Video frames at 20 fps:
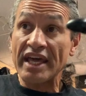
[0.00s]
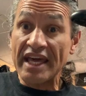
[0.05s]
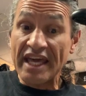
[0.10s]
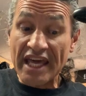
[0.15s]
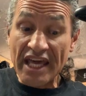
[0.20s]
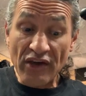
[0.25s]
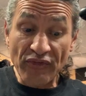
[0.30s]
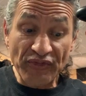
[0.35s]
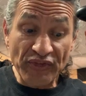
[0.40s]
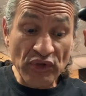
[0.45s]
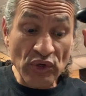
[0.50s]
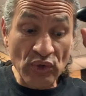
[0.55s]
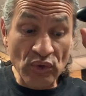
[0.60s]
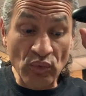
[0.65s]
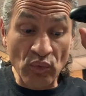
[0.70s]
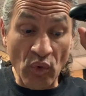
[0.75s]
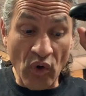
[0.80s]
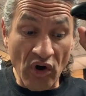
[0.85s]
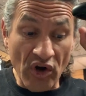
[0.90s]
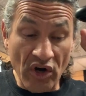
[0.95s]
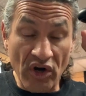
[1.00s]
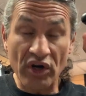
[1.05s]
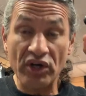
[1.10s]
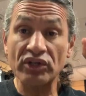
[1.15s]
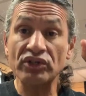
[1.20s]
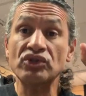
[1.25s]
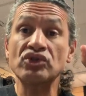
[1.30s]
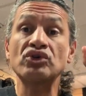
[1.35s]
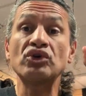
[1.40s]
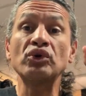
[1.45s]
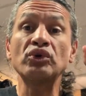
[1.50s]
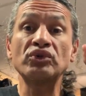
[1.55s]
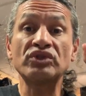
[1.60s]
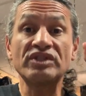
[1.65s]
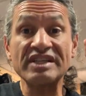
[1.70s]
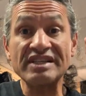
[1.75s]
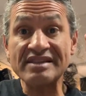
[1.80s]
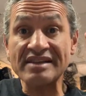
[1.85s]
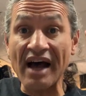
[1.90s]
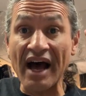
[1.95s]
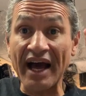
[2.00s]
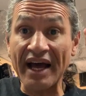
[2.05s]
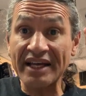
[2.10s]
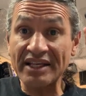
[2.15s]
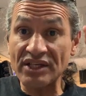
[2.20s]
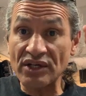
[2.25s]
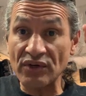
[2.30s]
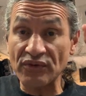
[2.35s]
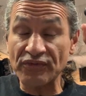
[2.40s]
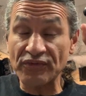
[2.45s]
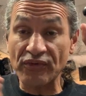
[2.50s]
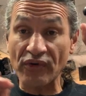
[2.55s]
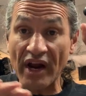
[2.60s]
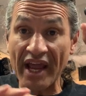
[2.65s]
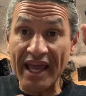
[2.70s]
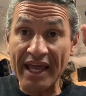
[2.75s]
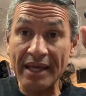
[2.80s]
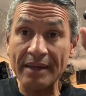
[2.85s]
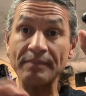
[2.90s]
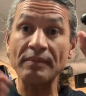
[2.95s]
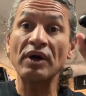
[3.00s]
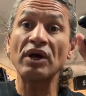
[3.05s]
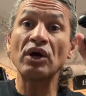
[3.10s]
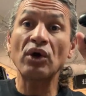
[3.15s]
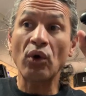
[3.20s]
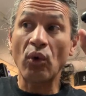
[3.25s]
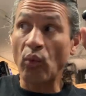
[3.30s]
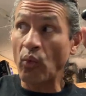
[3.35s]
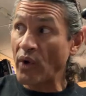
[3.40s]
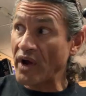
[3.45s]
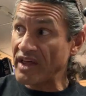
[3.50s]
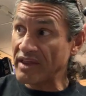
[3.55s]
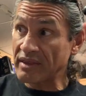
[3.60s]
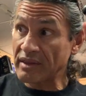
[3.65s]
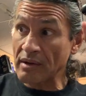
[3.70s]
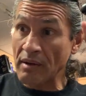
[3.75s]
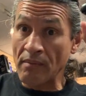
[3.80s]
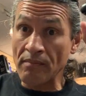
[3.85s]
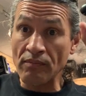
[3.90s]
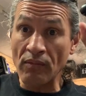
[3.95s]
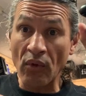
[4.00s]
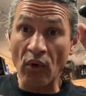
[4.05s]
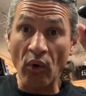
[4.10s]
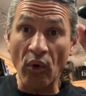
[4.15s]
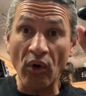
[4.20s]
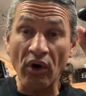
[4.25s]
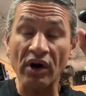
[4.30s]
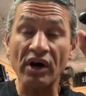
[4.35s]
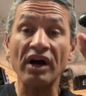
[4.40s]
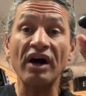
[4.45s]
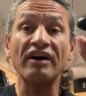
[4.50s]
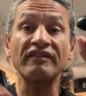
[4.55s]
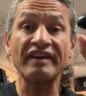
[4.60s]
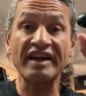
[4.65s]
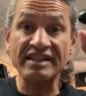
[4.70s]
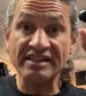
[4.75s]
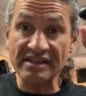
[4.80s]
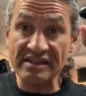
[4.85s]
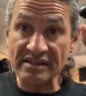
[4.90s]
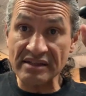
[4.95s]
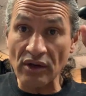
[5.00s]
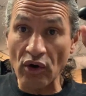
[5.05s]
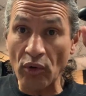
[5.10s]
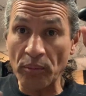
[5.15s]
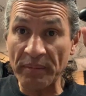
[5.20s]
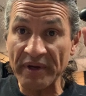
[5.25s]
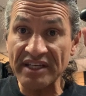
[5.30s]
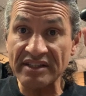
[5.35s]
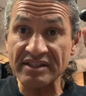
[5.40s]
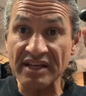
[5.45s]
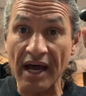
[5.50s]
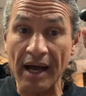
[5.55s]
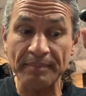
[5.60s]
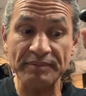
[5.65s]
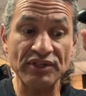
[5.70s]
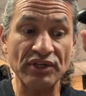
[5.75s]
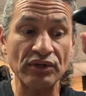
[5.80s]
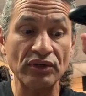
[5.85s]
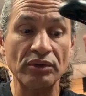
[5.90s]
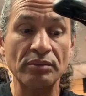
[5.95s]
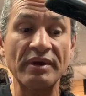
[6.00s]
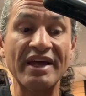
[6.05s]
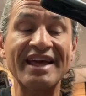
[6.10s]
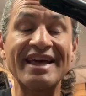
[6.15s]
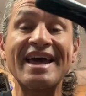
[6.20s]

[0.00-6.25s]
If you were to design your frame with more of a sloping top tube,